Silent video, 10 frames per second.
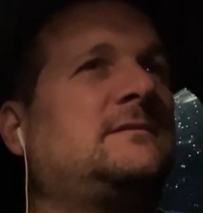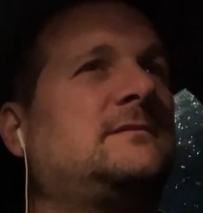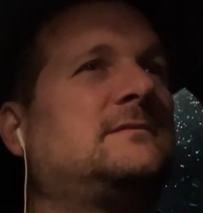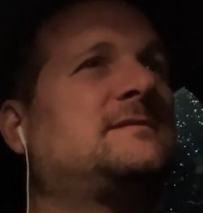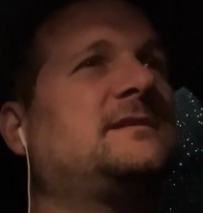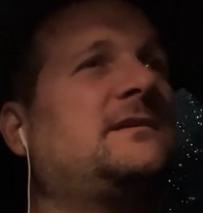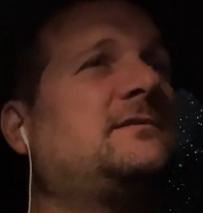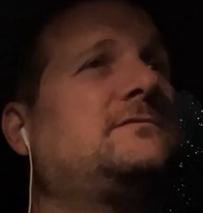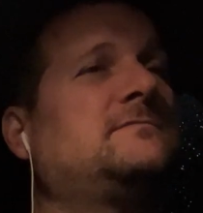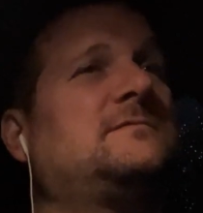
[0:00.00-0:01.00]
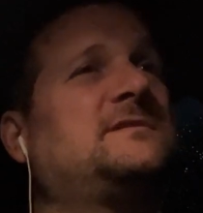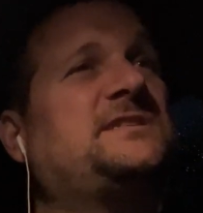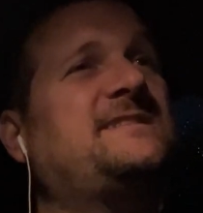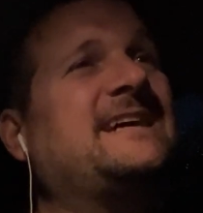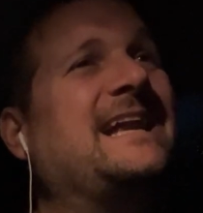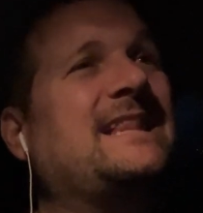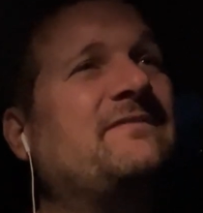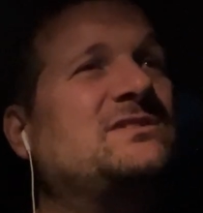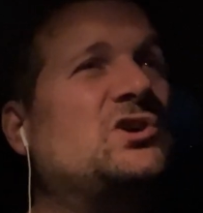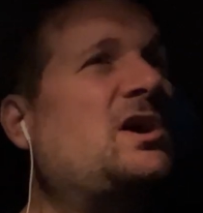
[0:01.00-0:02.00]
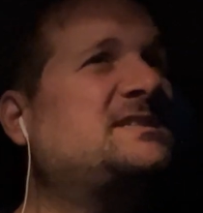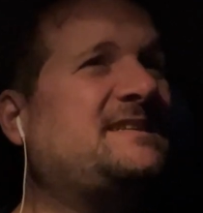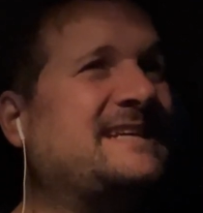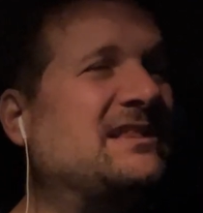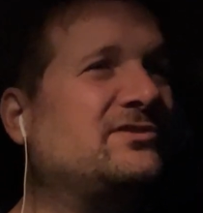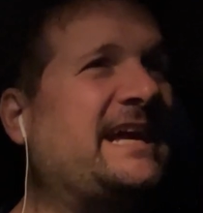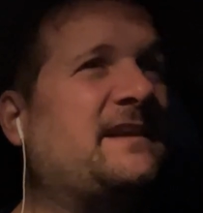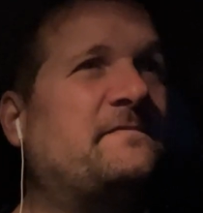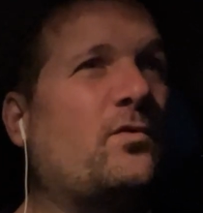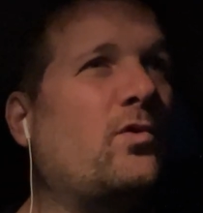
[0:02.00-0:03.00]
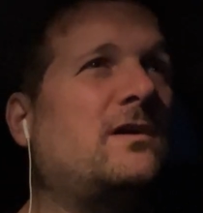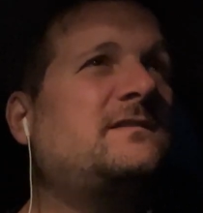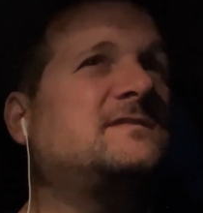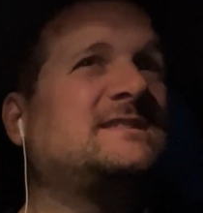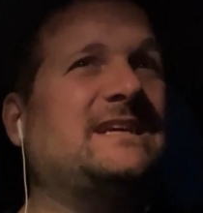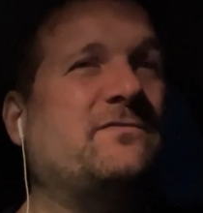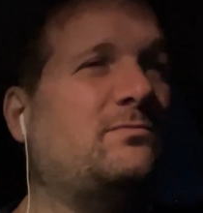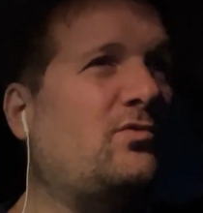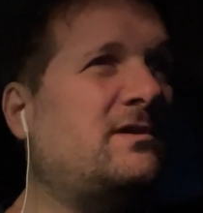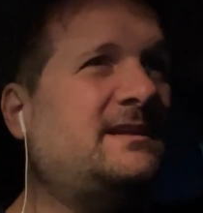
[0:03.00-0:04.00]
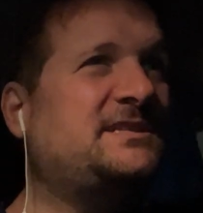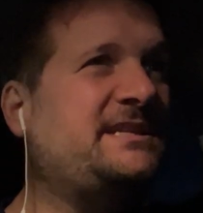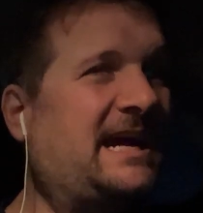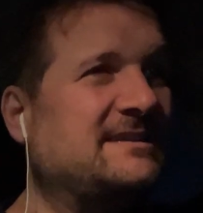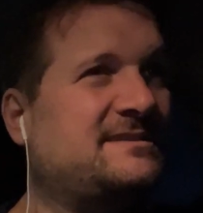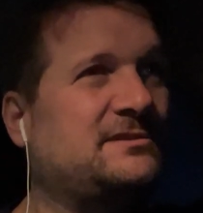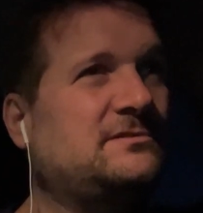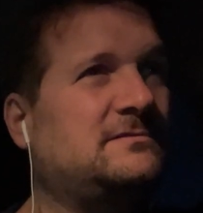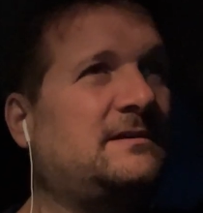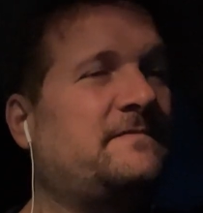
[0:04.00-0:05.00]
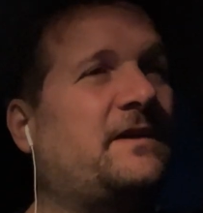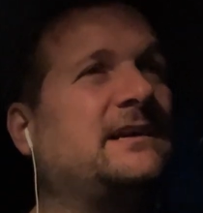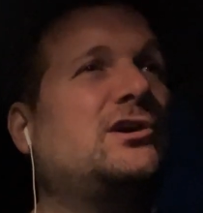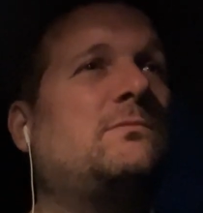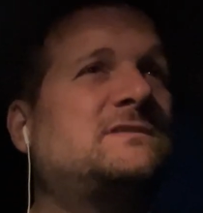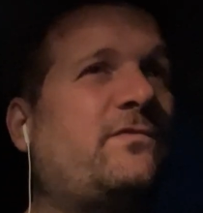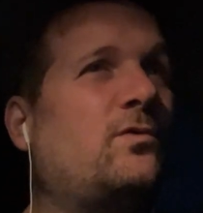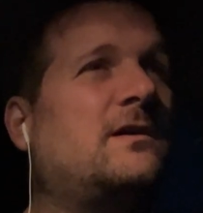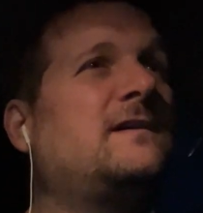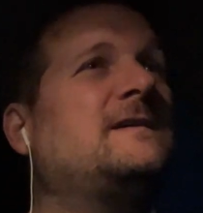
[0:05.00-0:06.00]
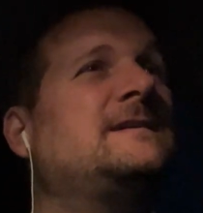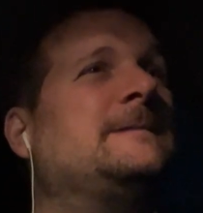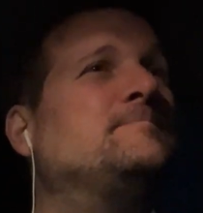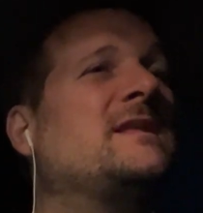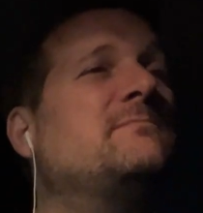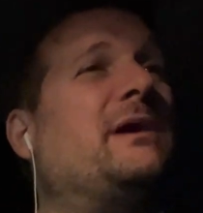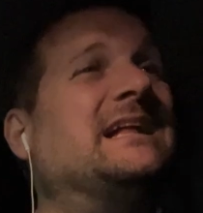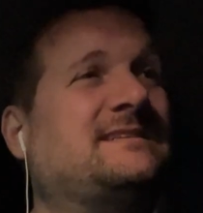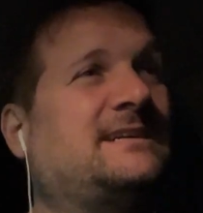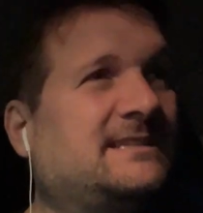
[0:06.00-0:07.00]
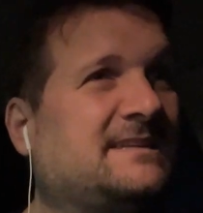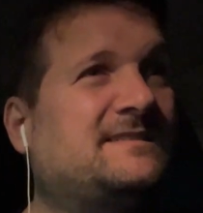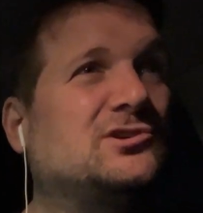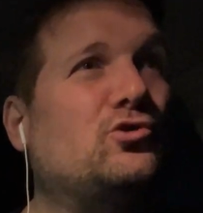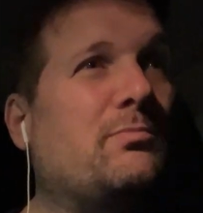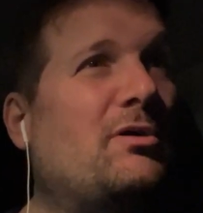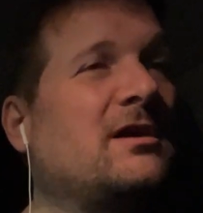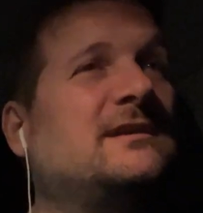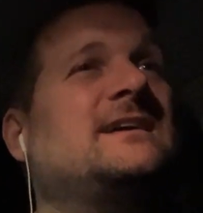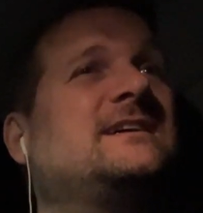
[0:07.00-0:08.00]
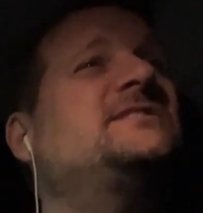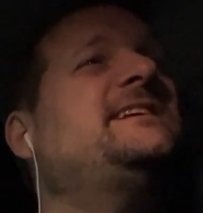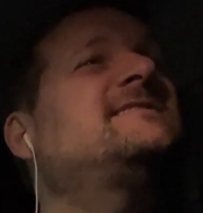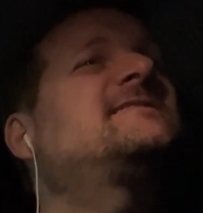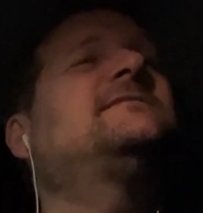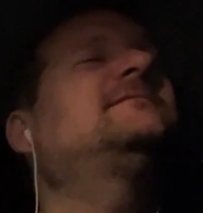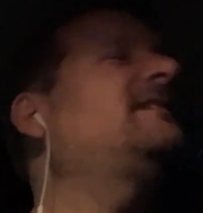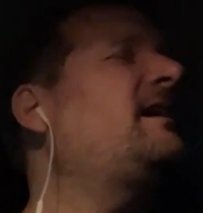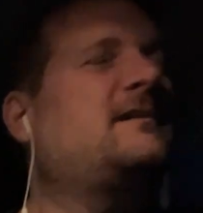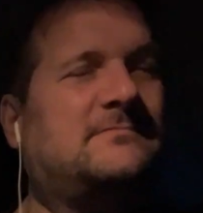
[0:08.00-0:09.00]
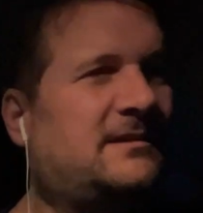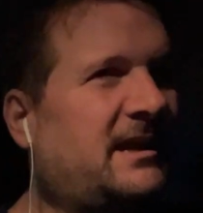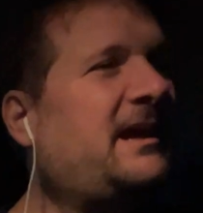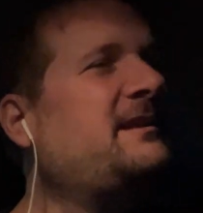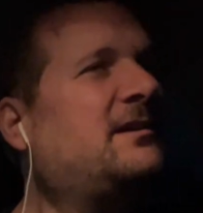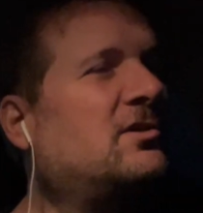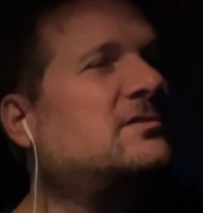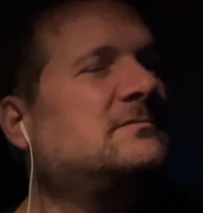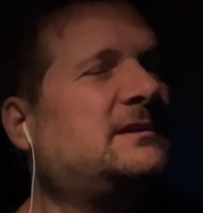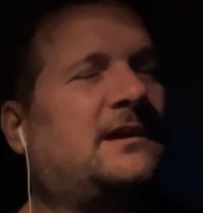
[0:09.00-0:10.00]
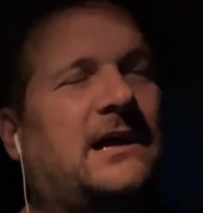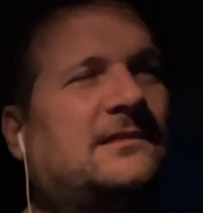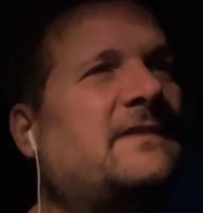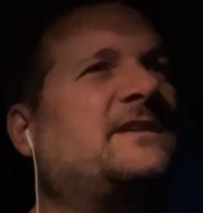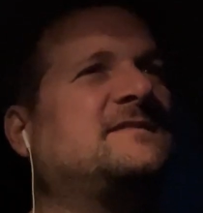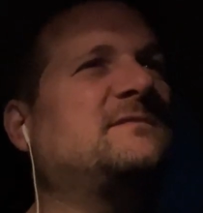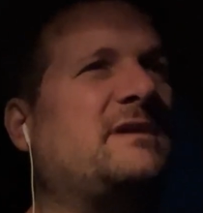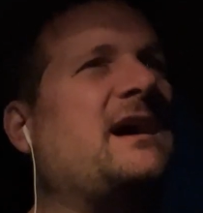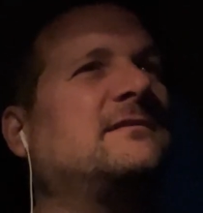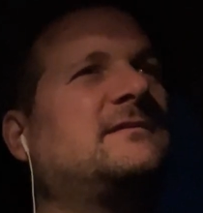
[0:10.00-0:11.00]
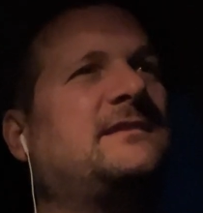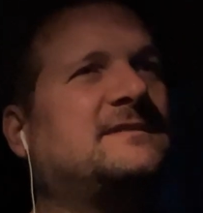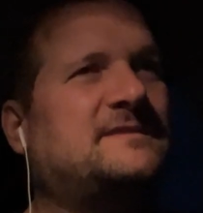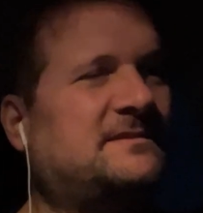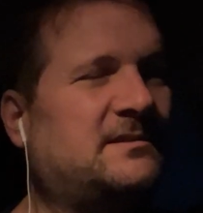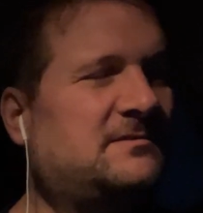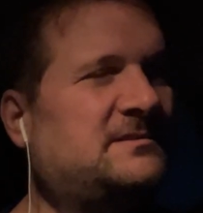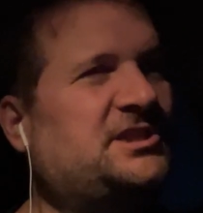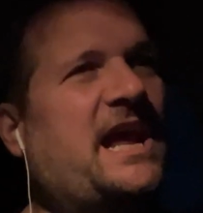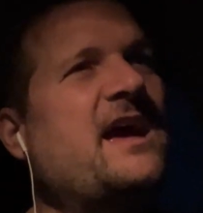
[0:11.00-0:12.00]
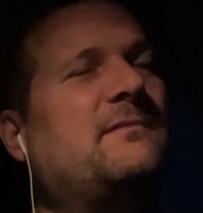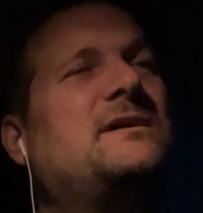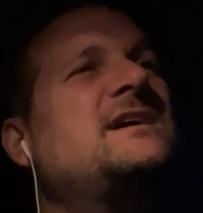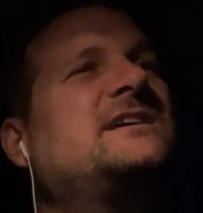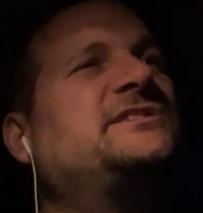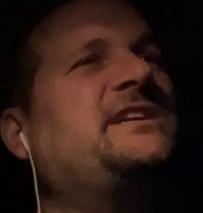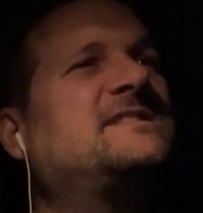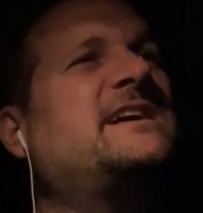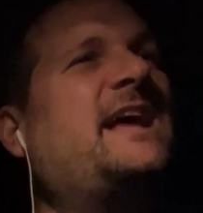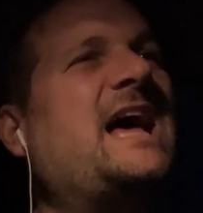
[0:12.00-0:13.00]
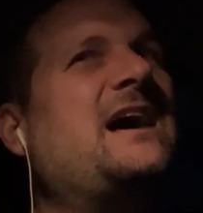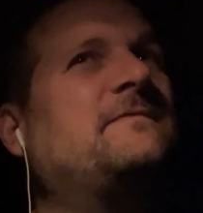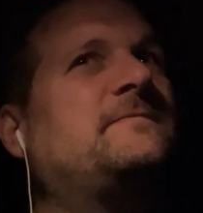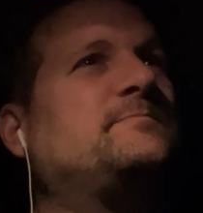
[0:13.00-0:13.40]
So she's got 11 dogs. She's allocated 4. There's several more that she has to find homes for. But this is the cool part. She's in her, I love this about this jam. She's going to have